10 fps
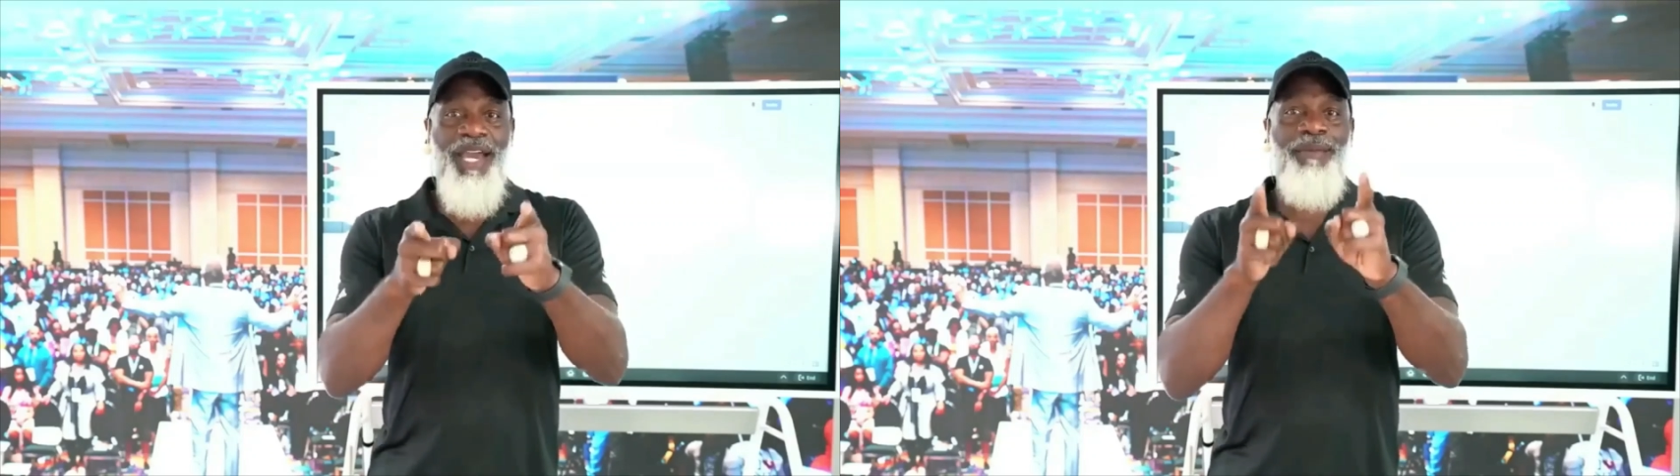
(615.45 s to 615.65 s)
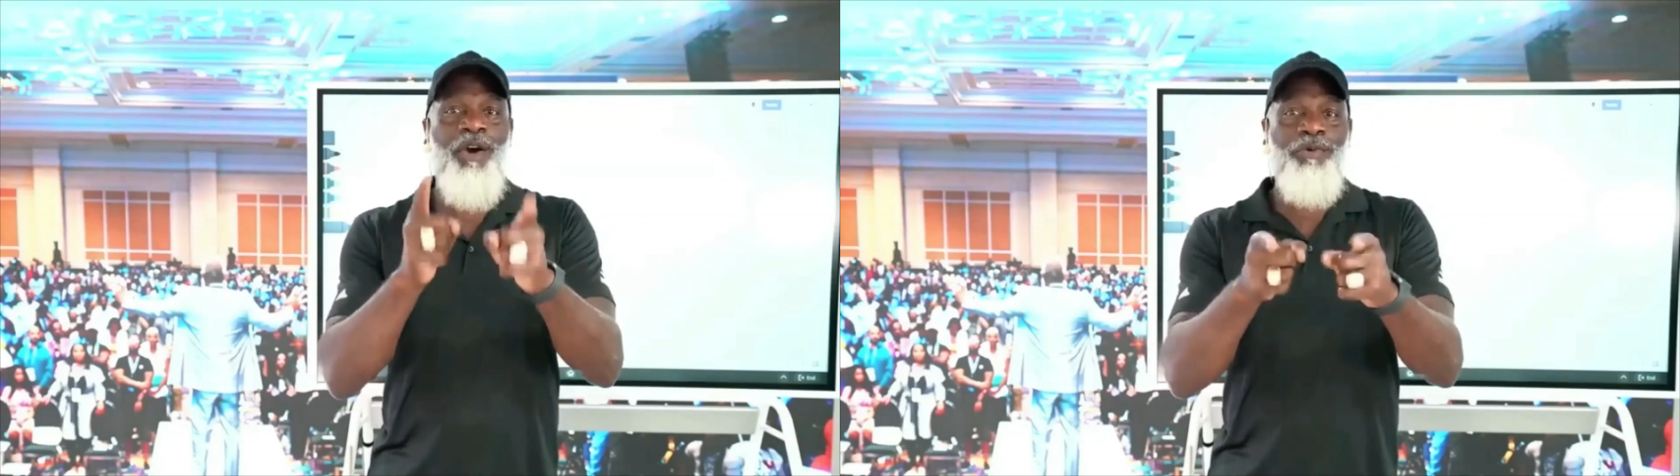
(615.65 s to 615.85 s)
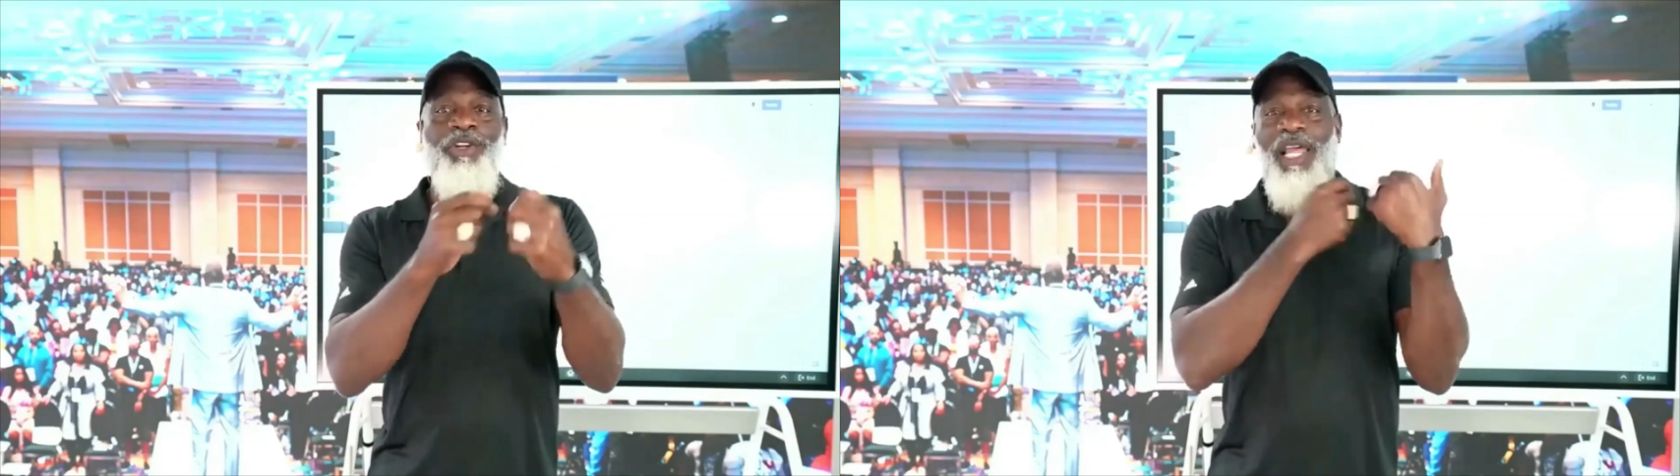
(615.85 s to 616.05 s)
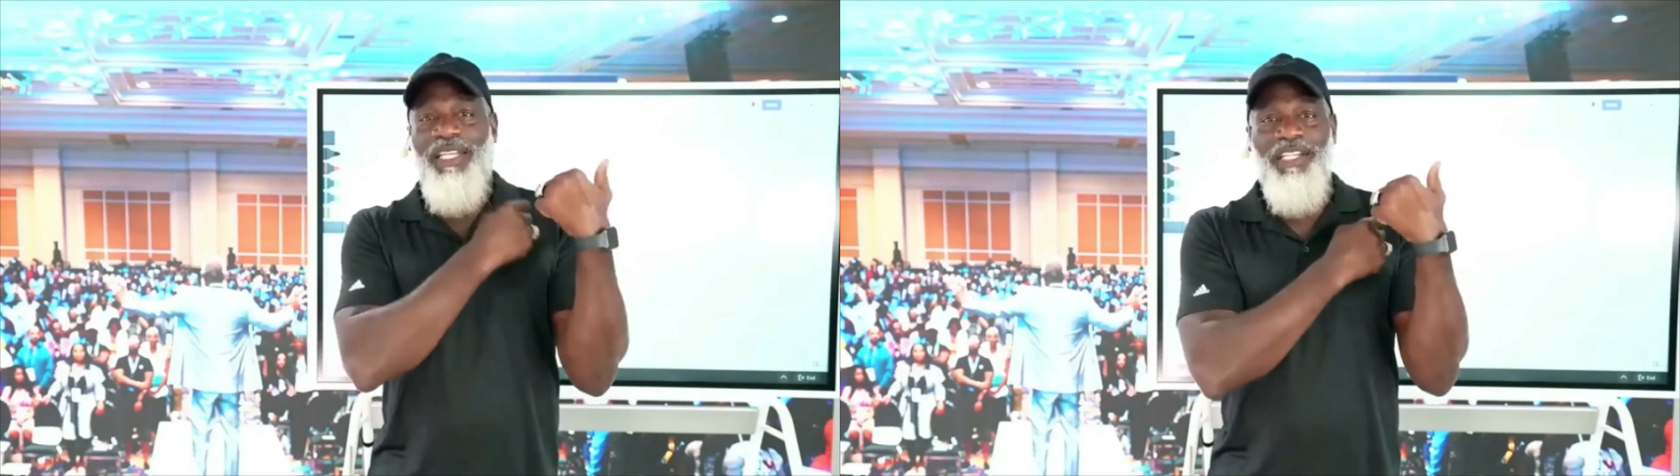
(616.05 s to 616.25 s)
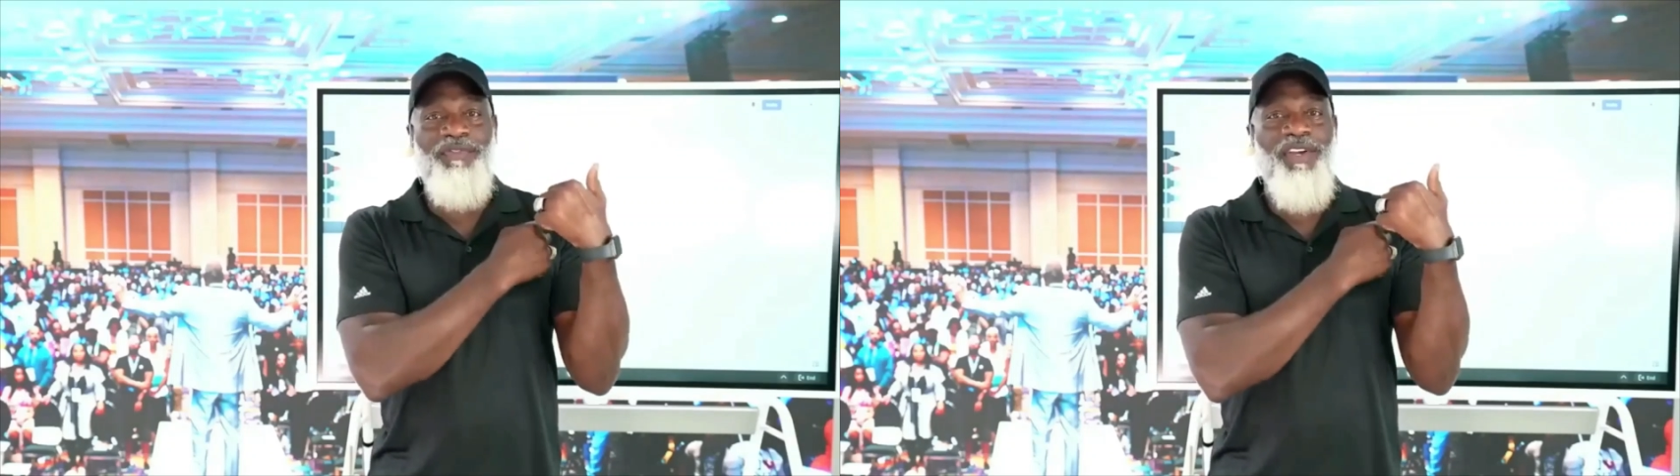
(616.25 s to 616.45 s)
I hope you like
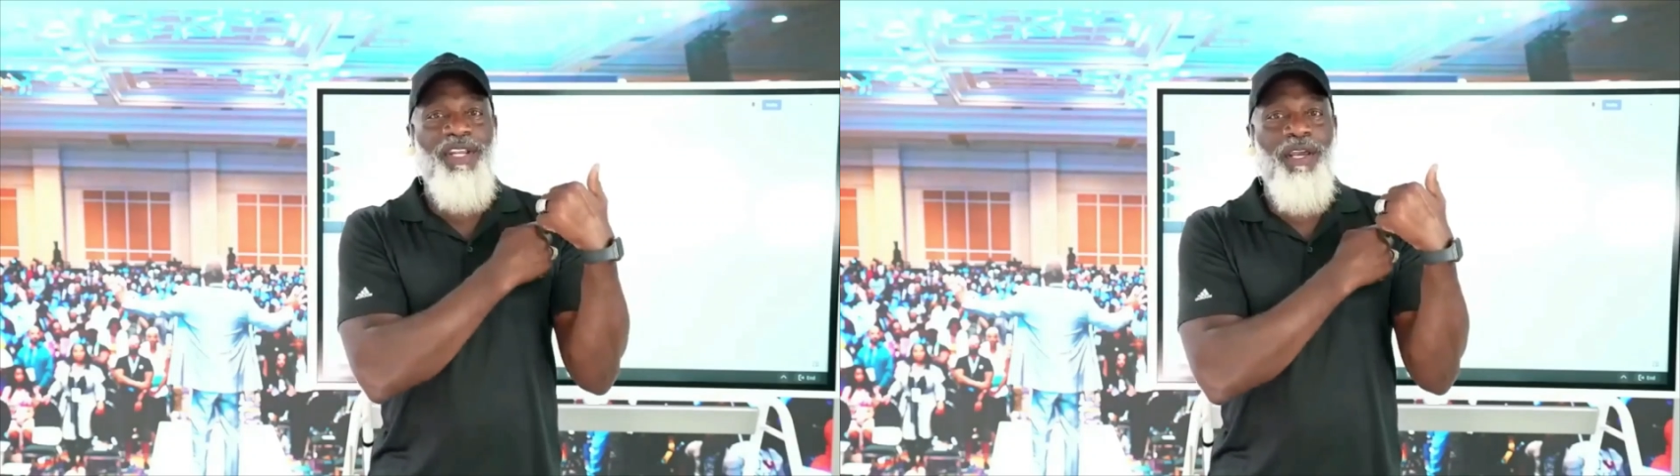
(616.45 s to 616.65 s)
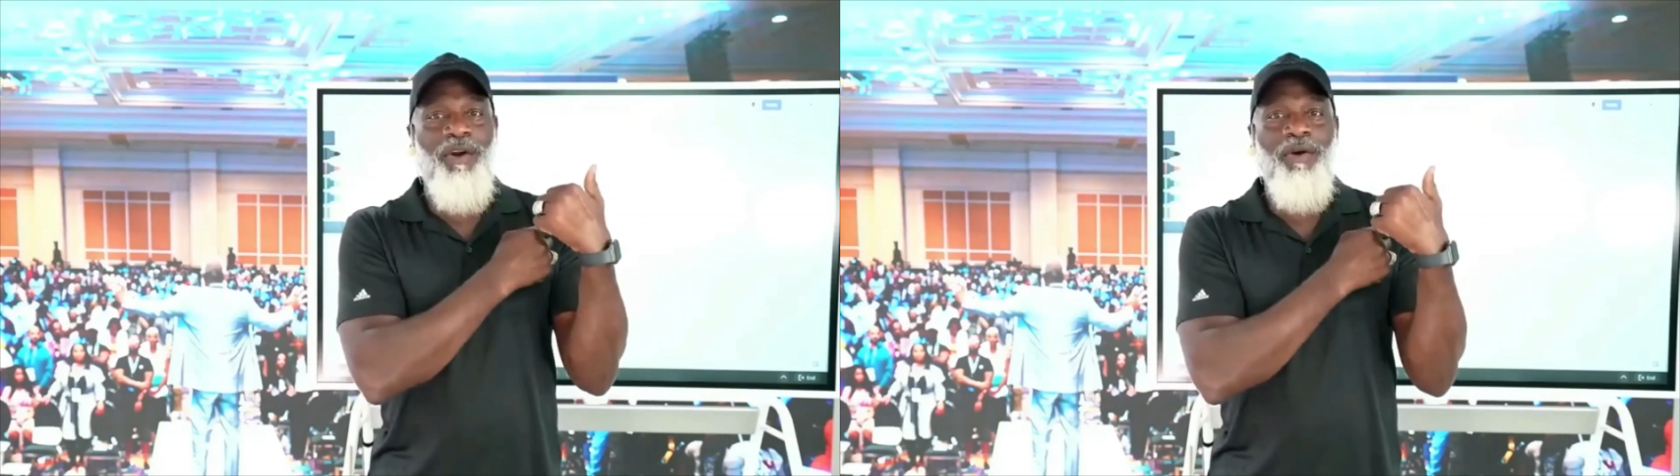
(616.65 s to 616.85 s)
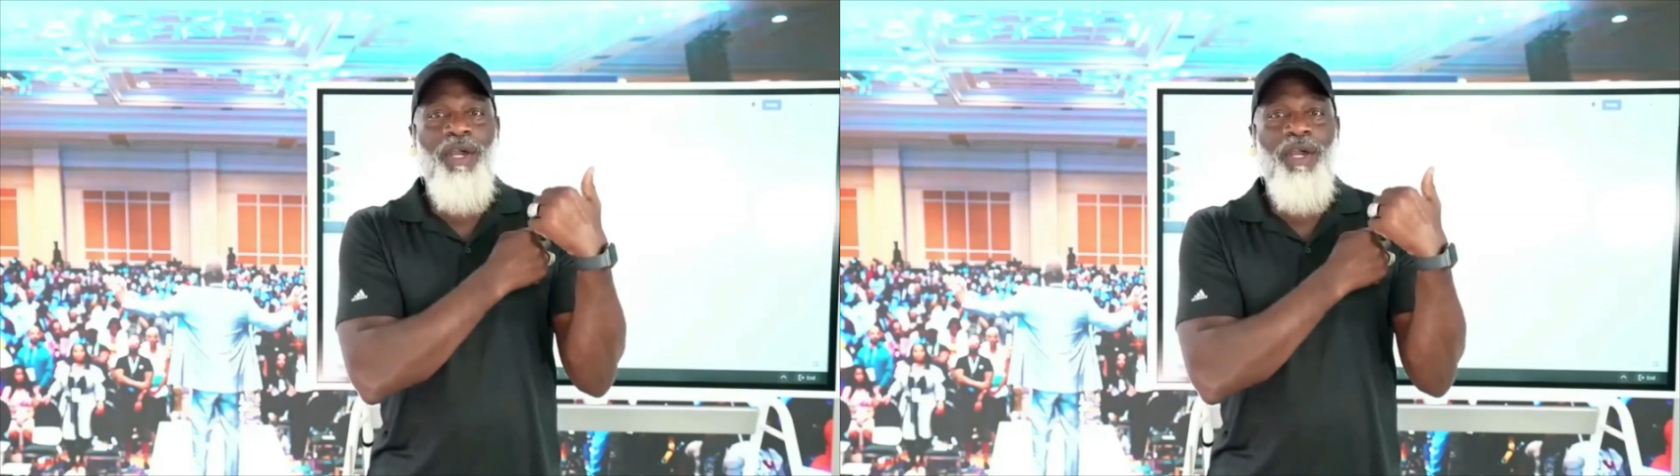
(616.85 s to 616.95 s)
this video.